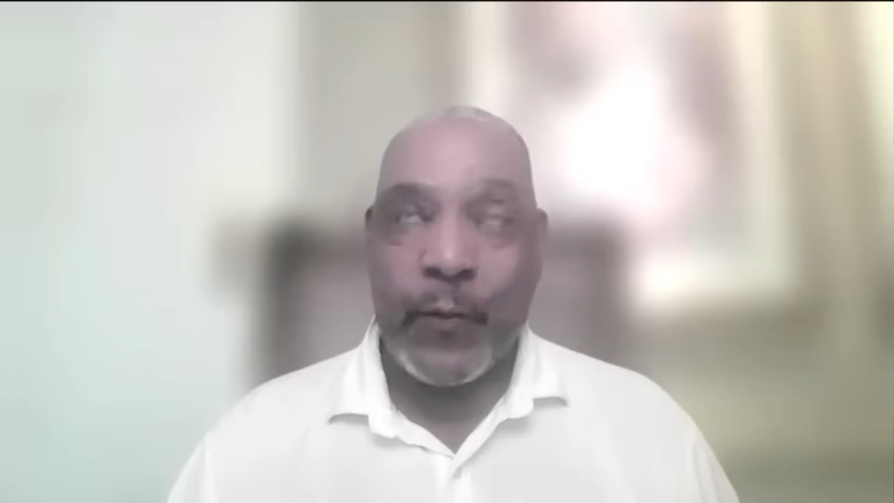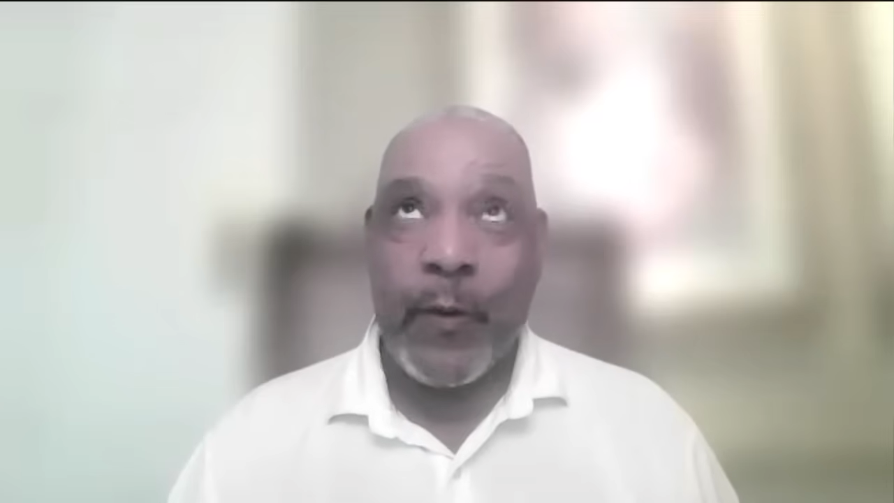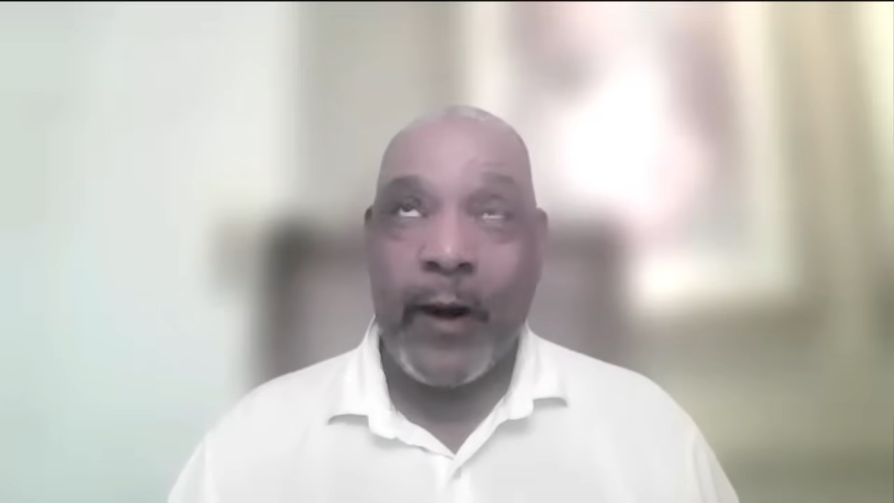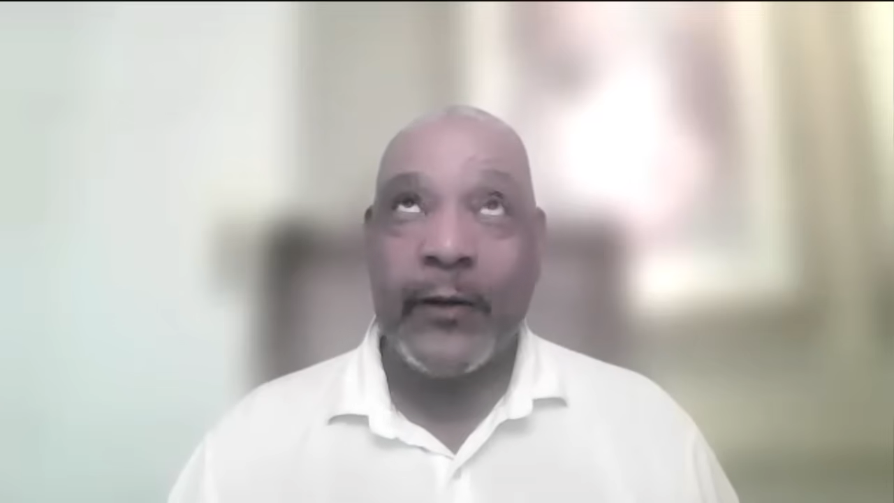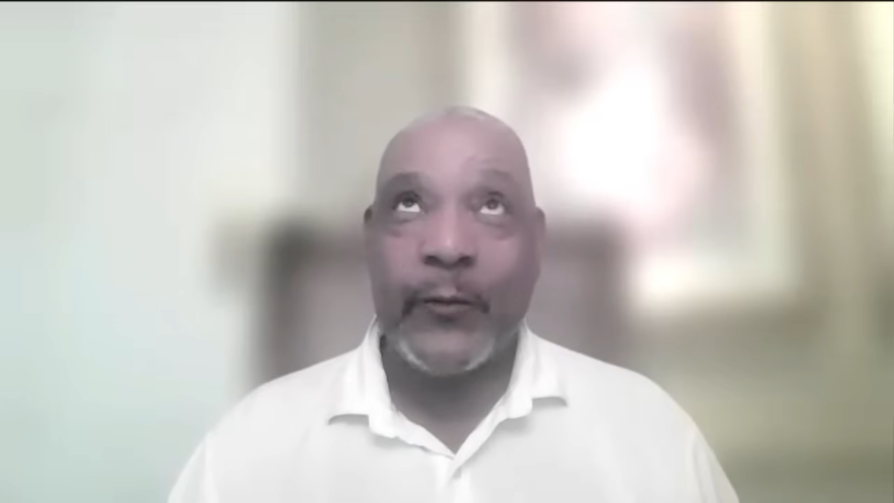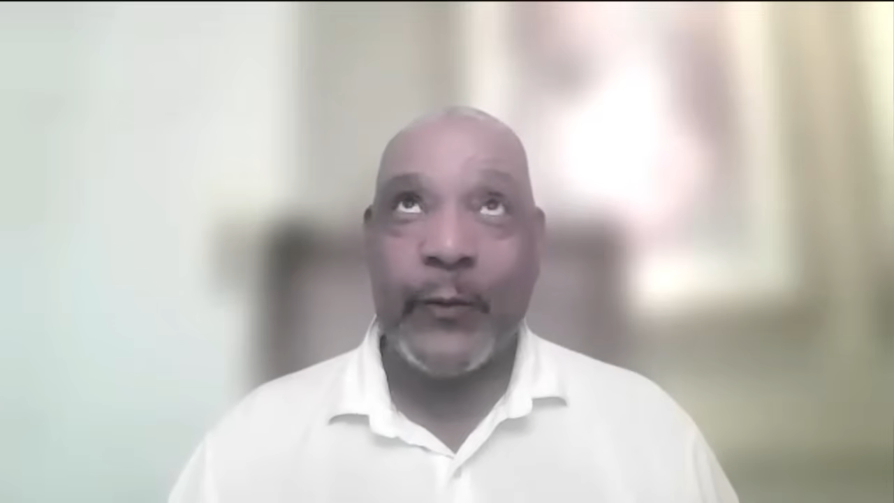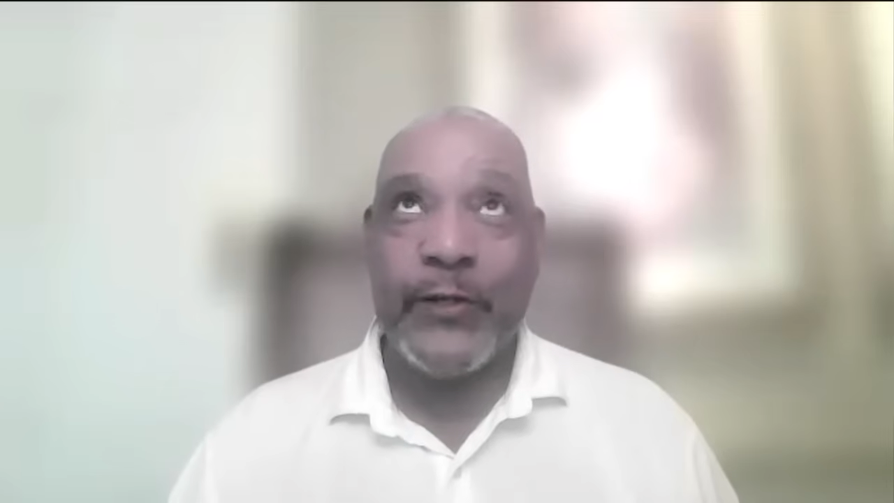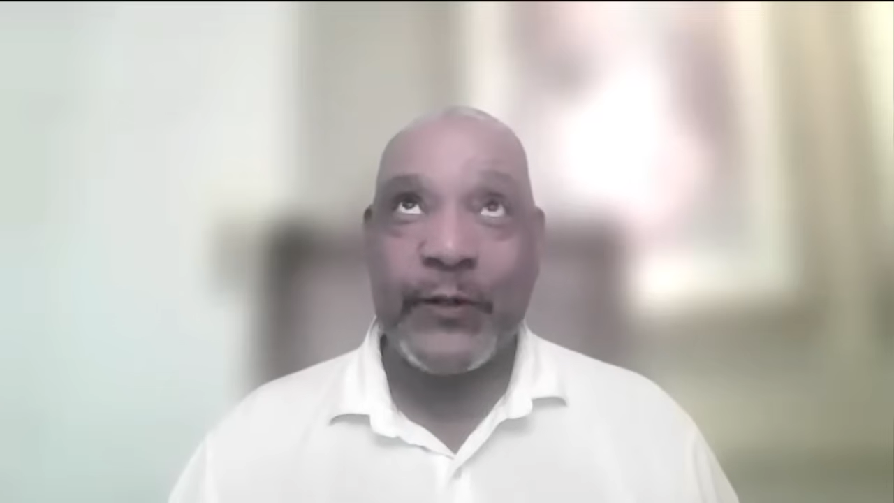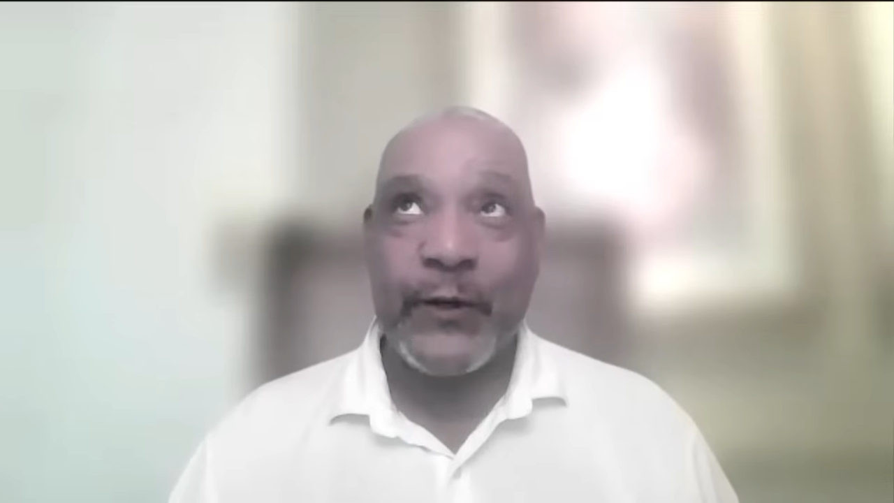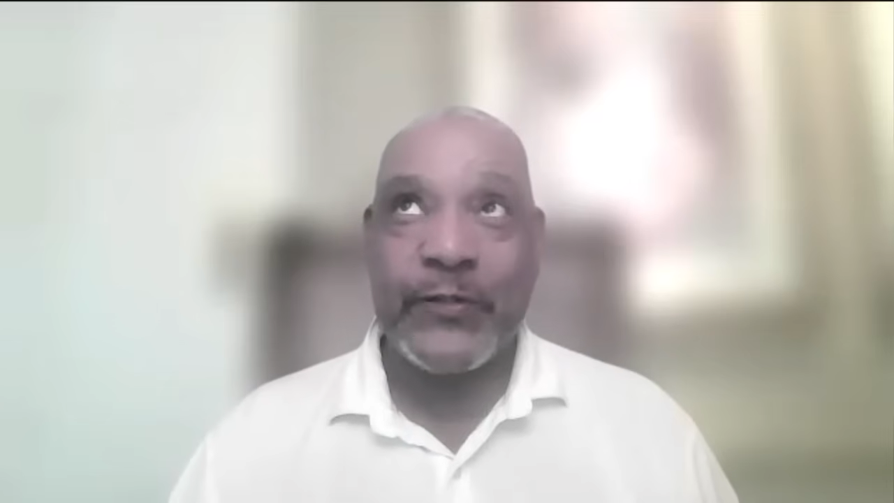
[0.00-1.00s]
market
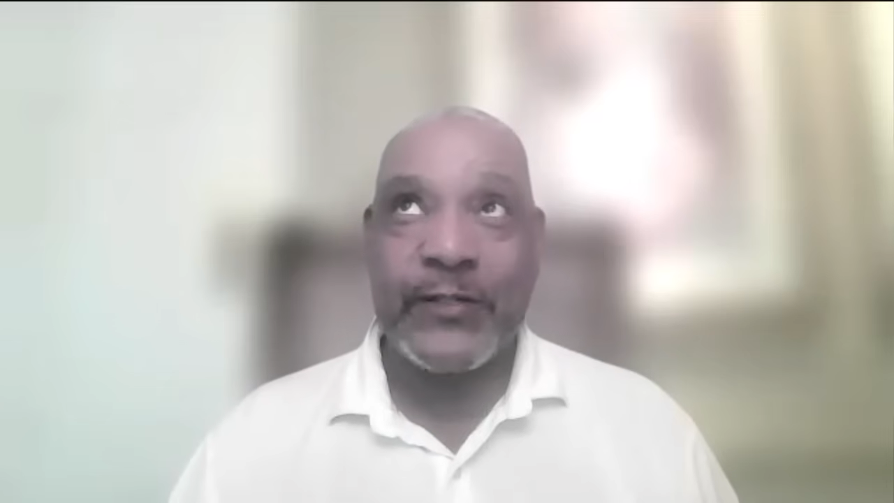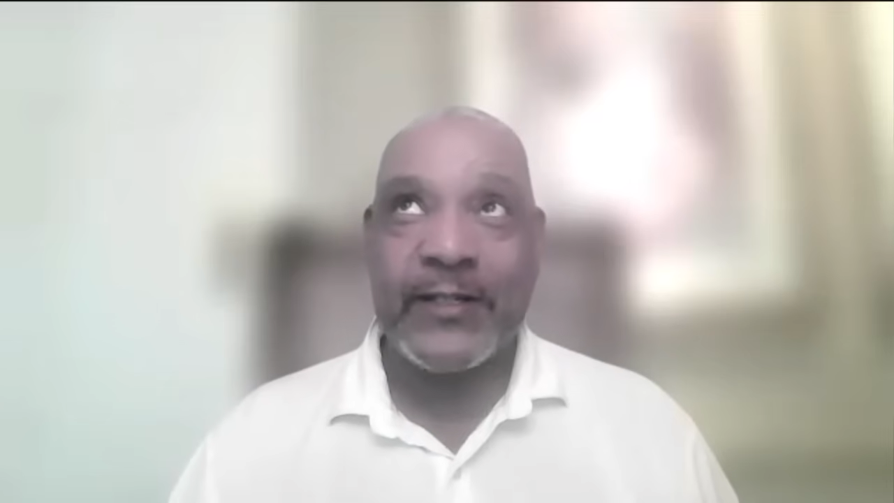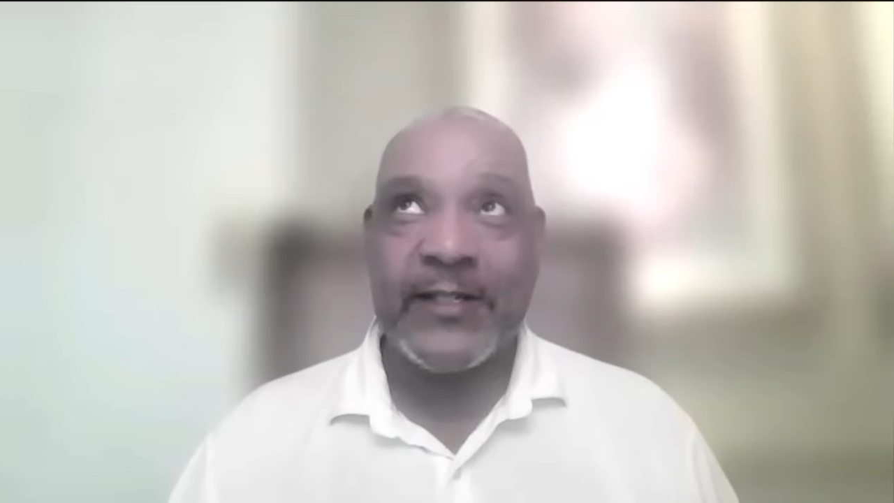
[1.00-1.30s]
research